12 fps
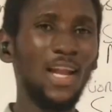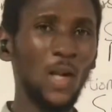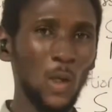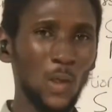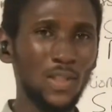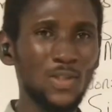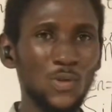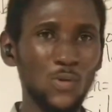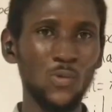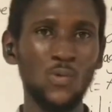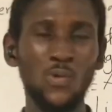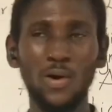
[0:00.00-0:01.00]
a lot to
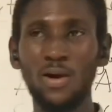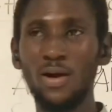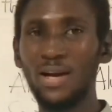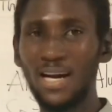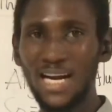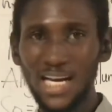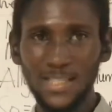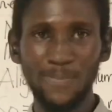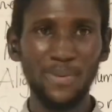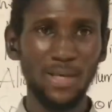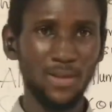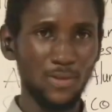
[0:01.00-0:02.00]

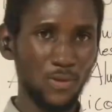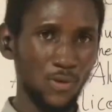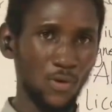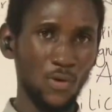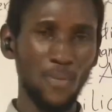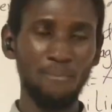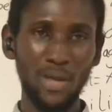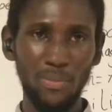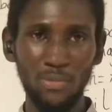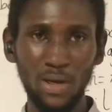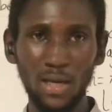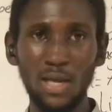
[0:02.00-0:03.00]
grasp into your
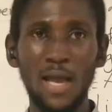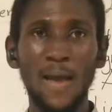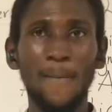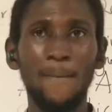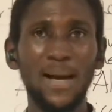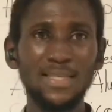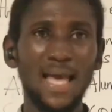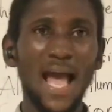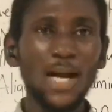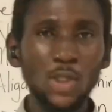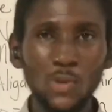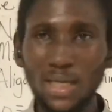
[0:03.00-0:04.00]
memory, but
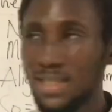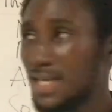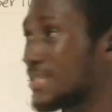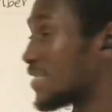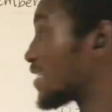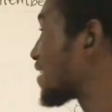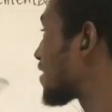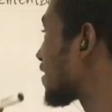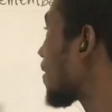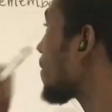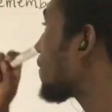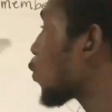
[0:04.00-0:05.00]
actually there's a
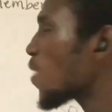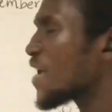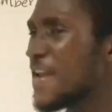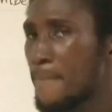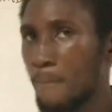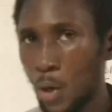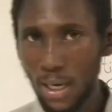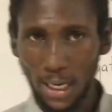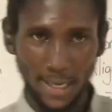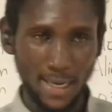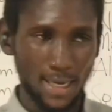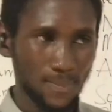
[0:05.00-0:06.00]
simple
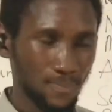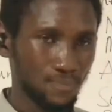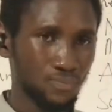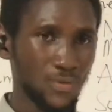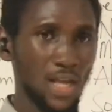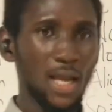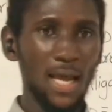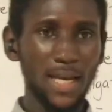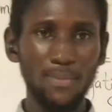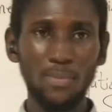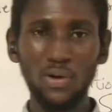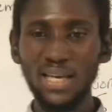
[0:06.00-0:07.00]
mnemonic. A
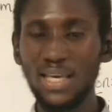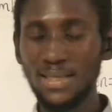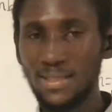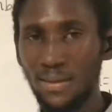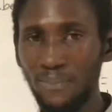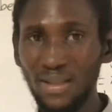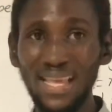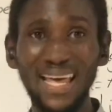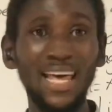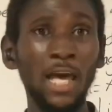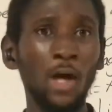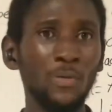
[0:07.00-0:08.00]
mnemonic is something that
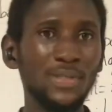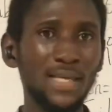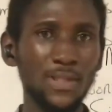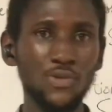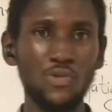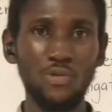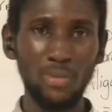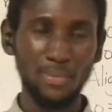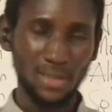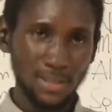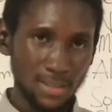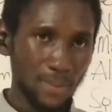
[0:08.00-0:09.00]
helps us to
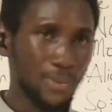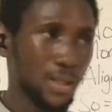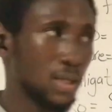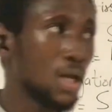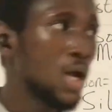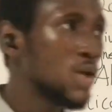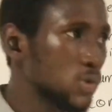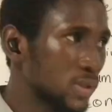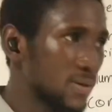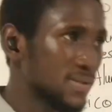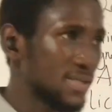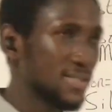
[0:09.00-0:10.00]
remember something. So
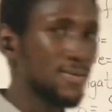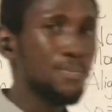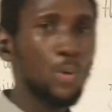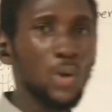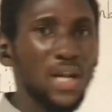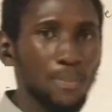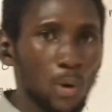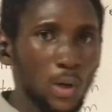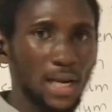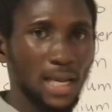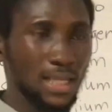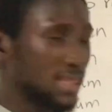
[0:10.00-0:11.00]
there's a simple
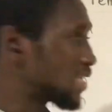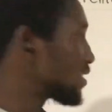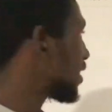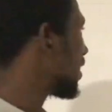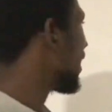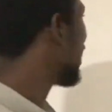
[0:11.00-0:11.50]
mnemonic that can